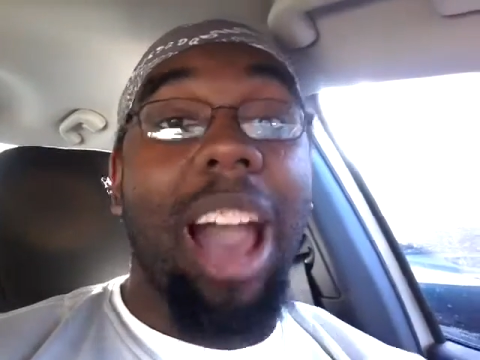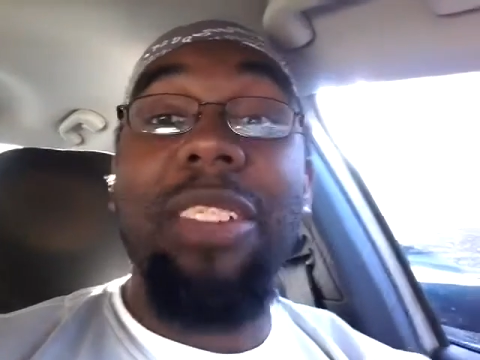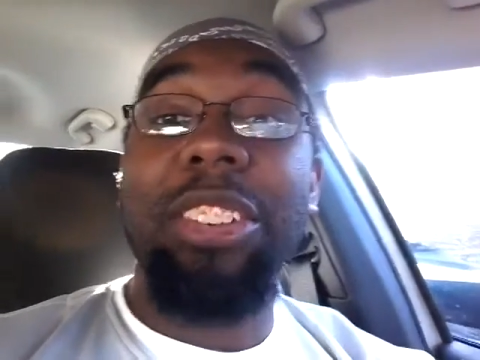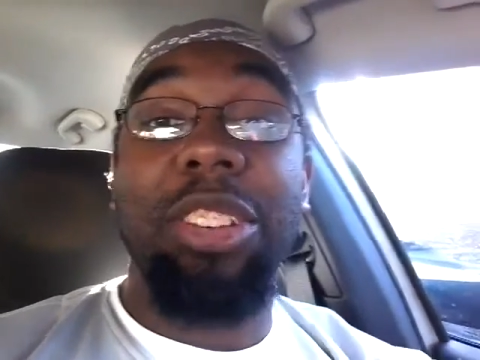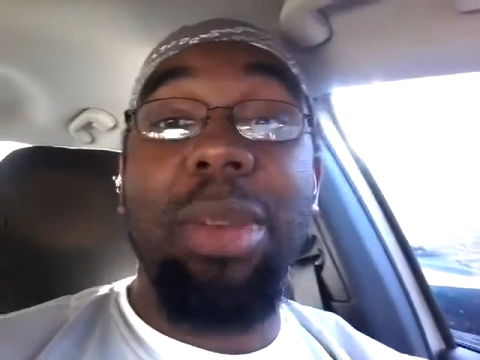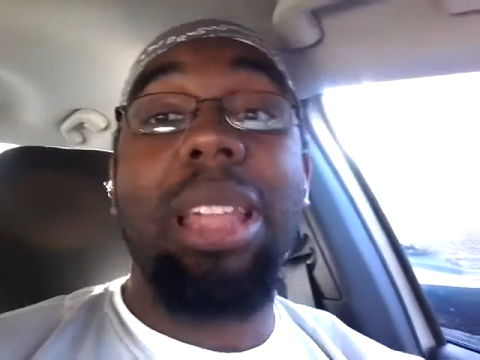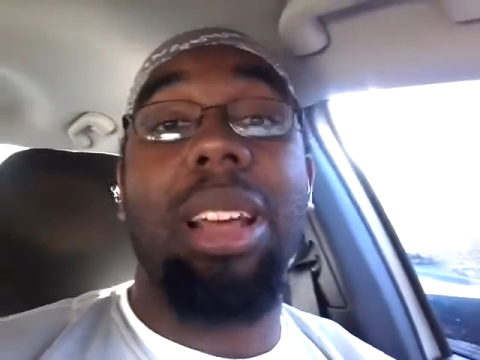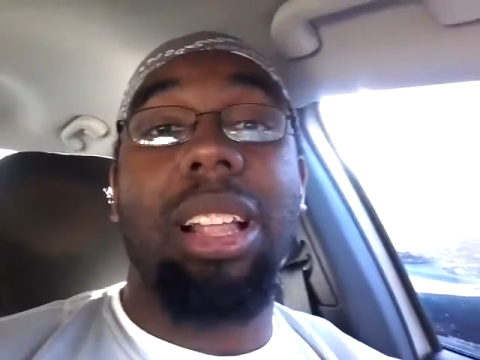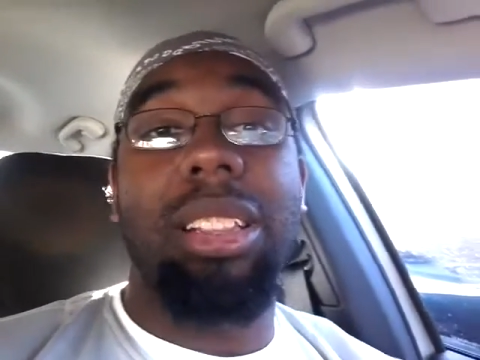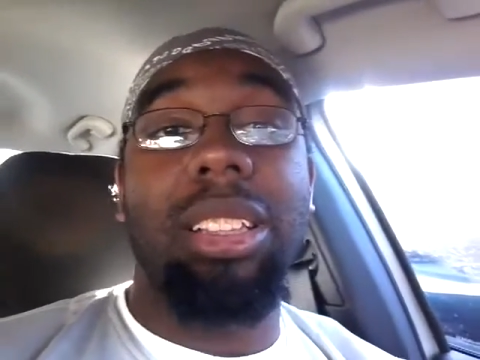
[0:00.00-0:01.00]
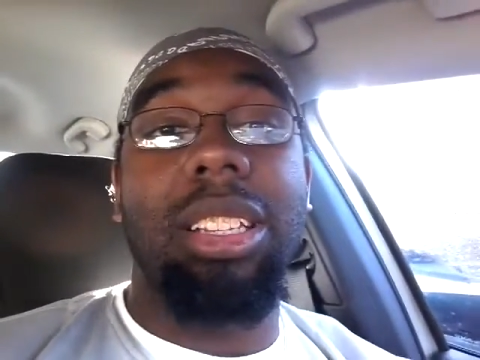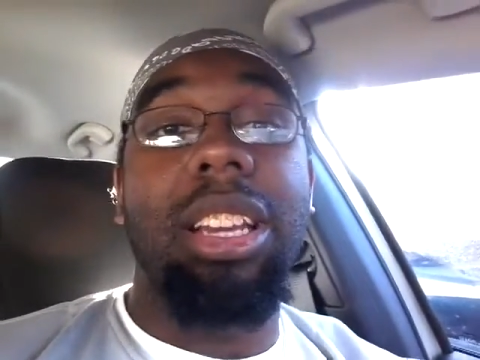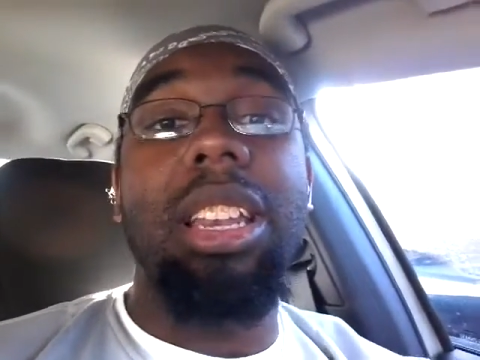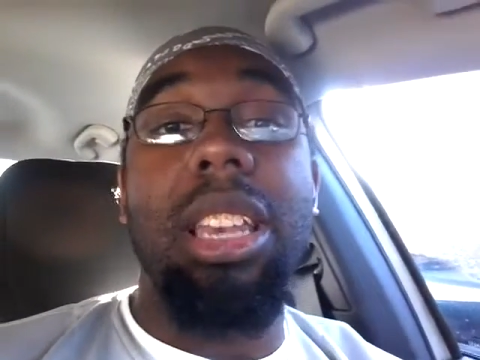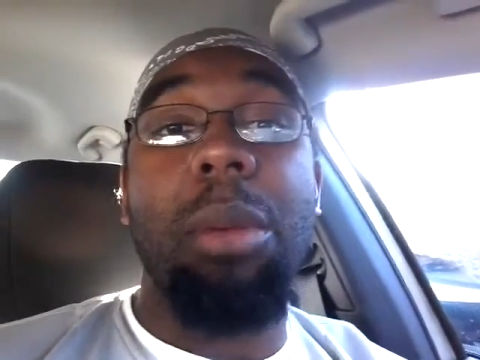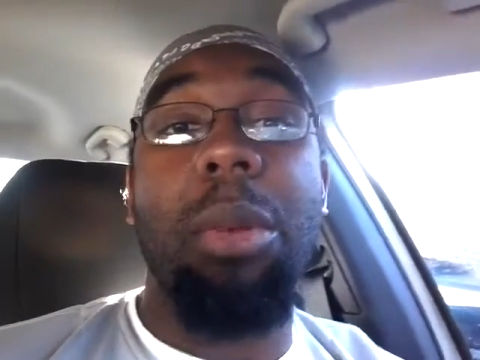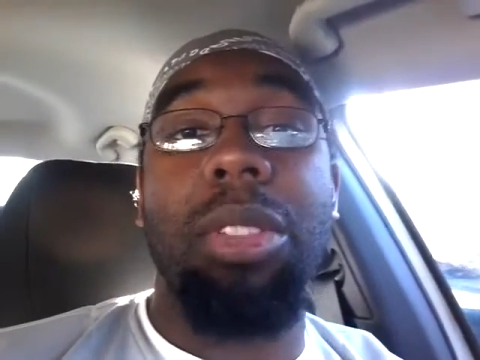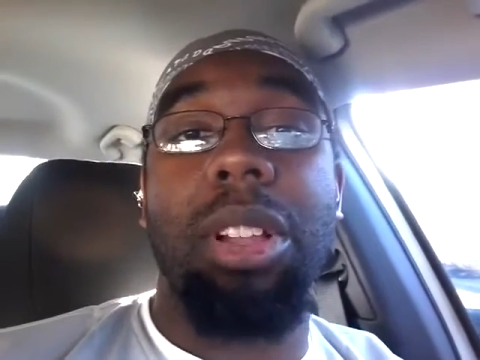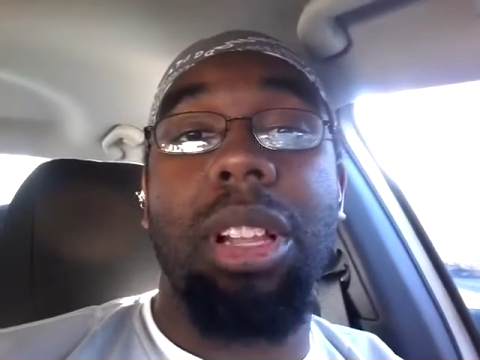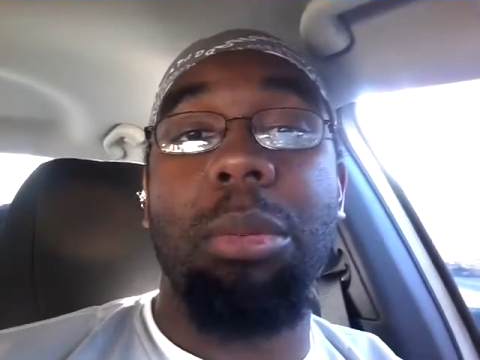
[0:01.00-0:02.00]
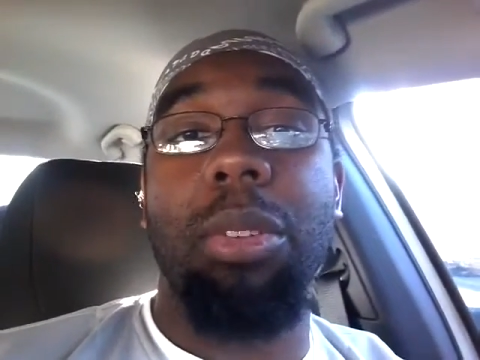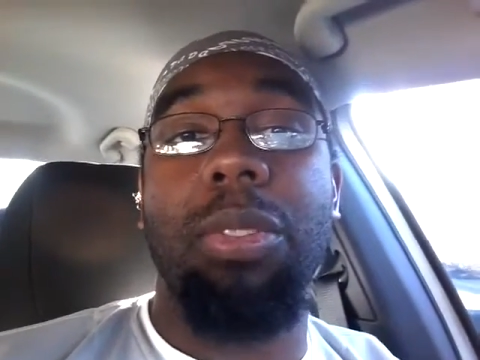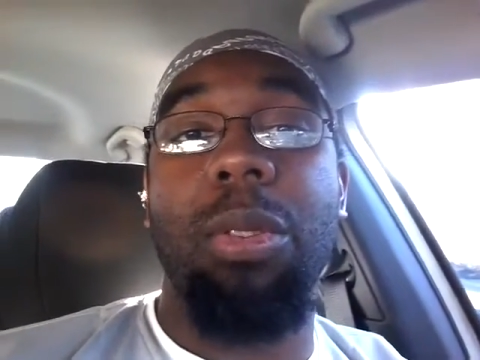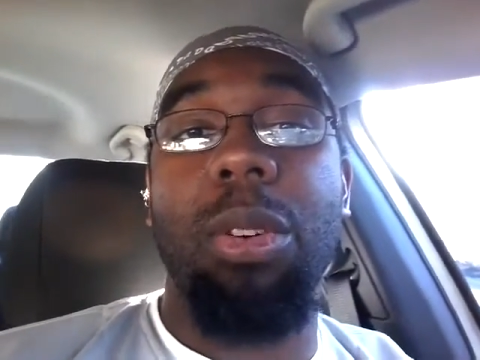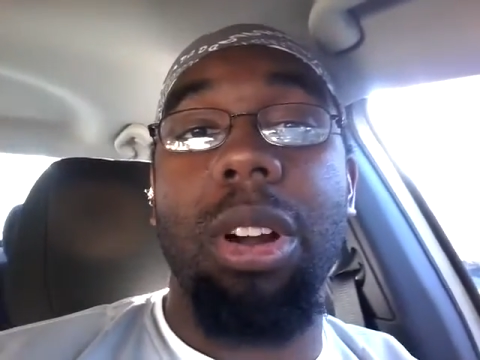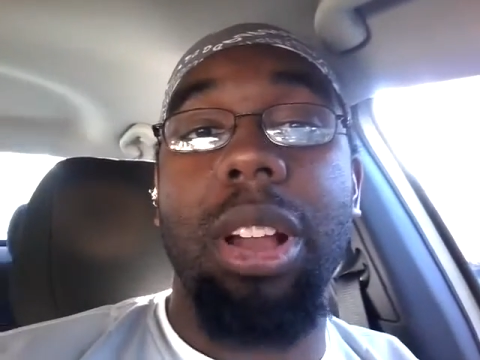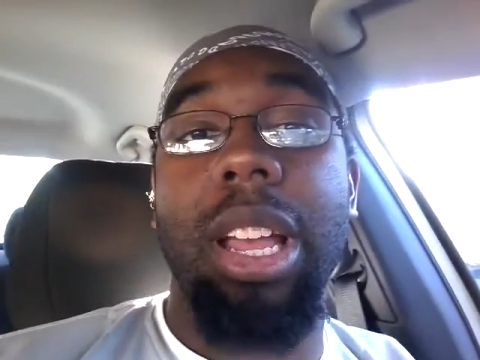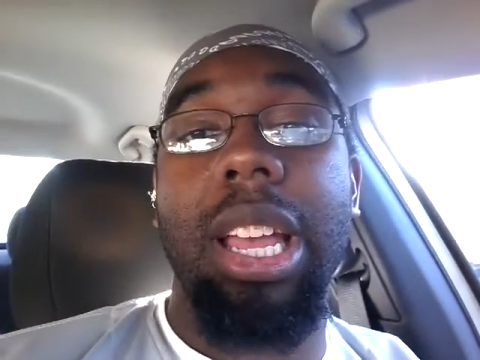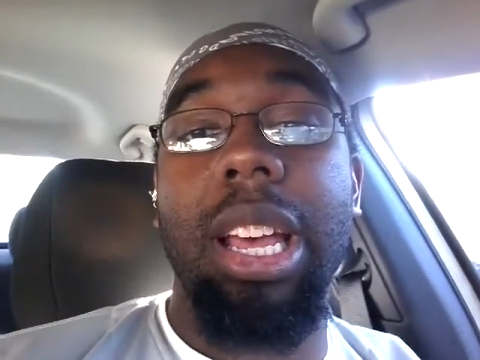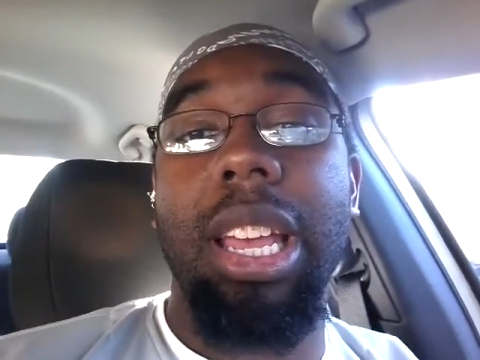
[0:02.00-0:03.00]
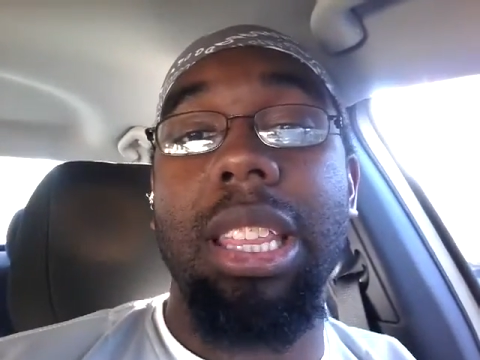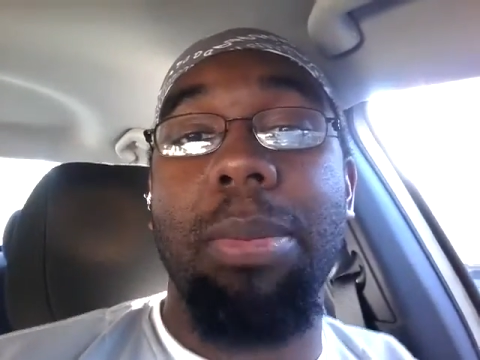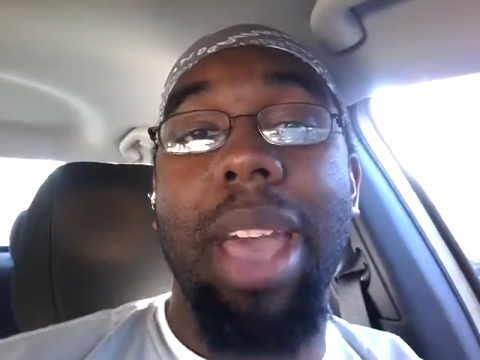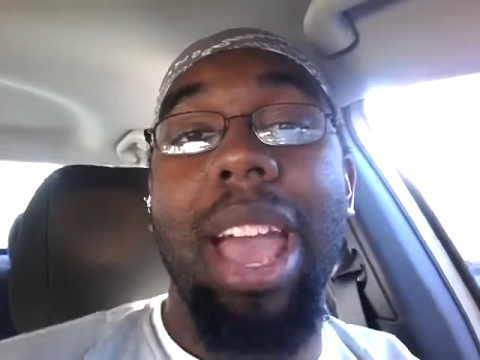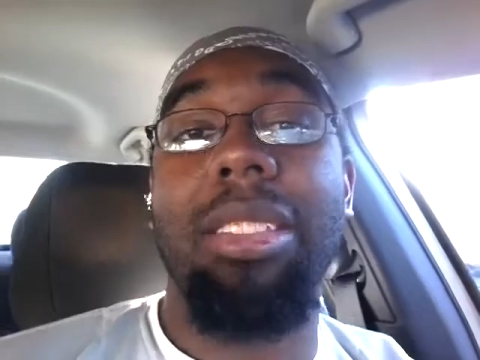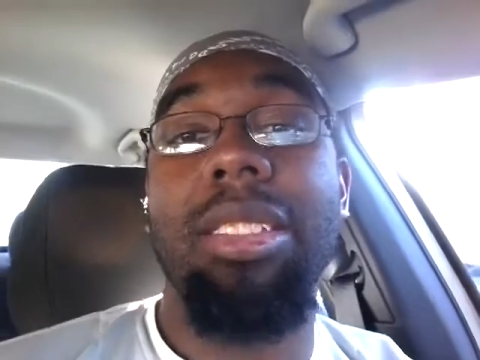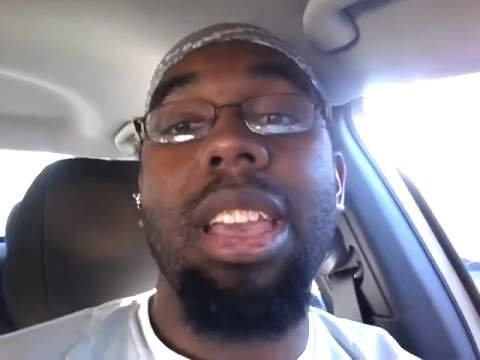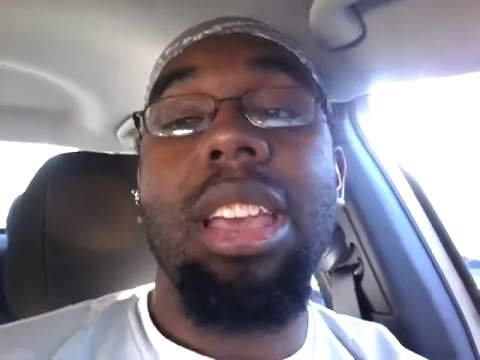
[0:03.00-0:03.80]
I've actually met a good number of the club before in the past.